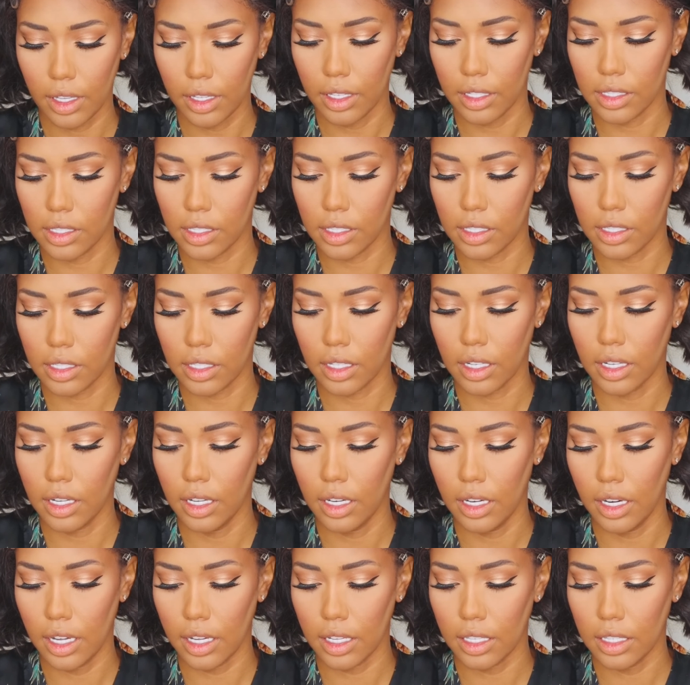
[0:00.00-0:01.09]
Let's
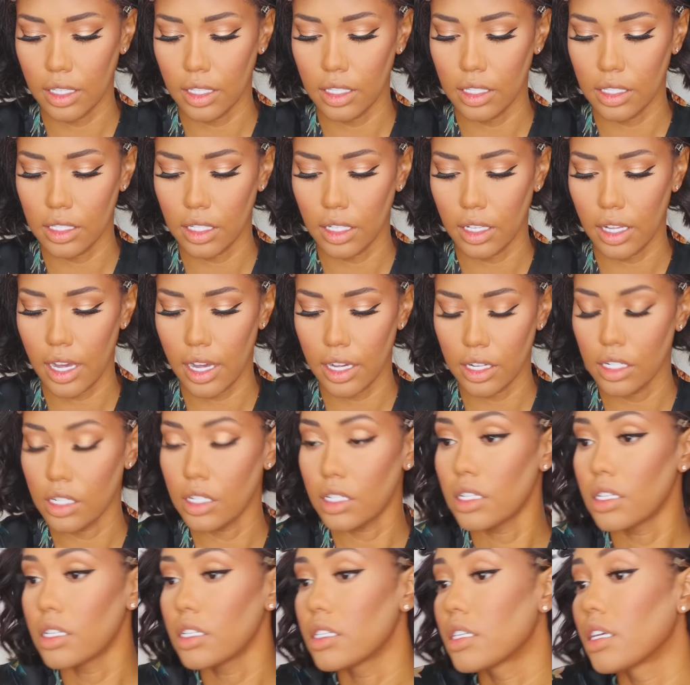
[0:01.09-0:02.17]
connect these
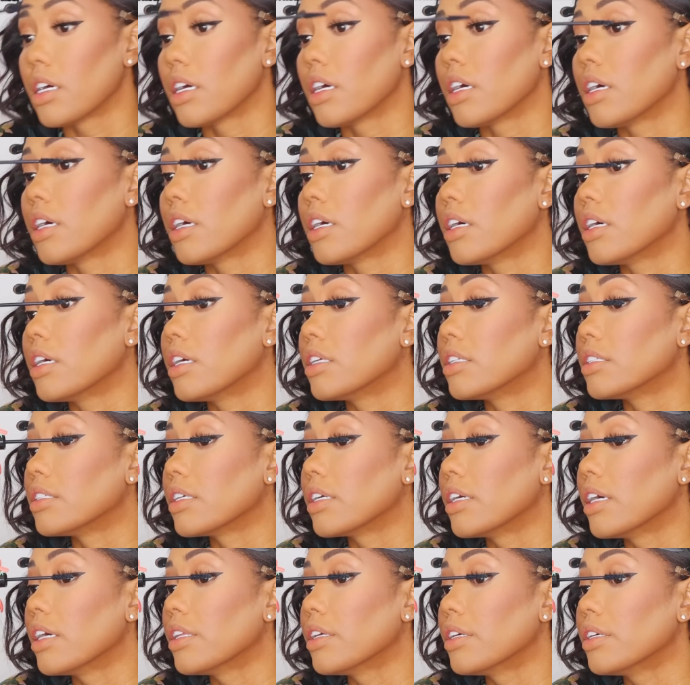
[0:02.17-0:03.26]
lashes
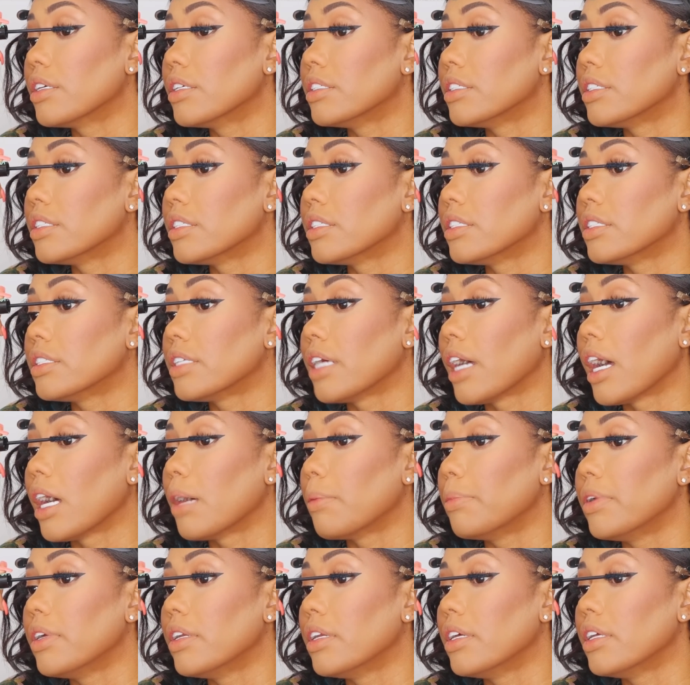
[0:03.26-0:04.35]
together. Just
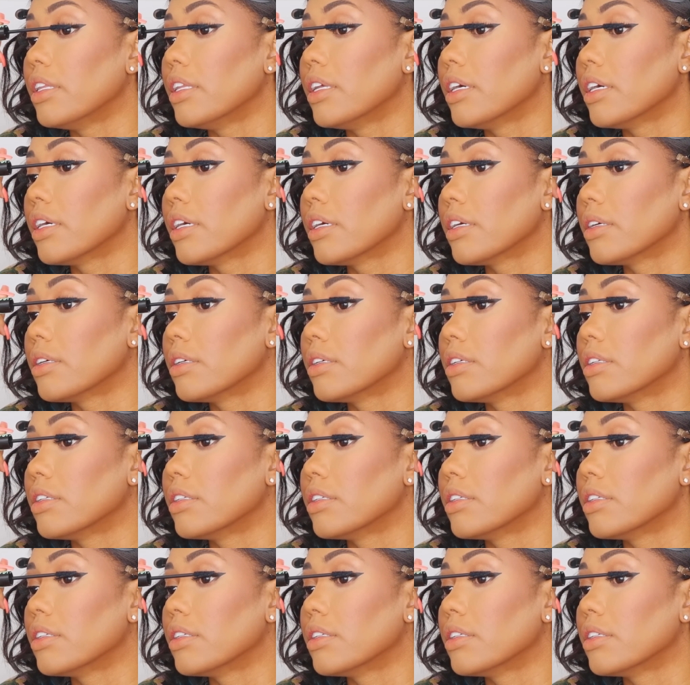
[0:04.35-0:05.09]
tap it in there.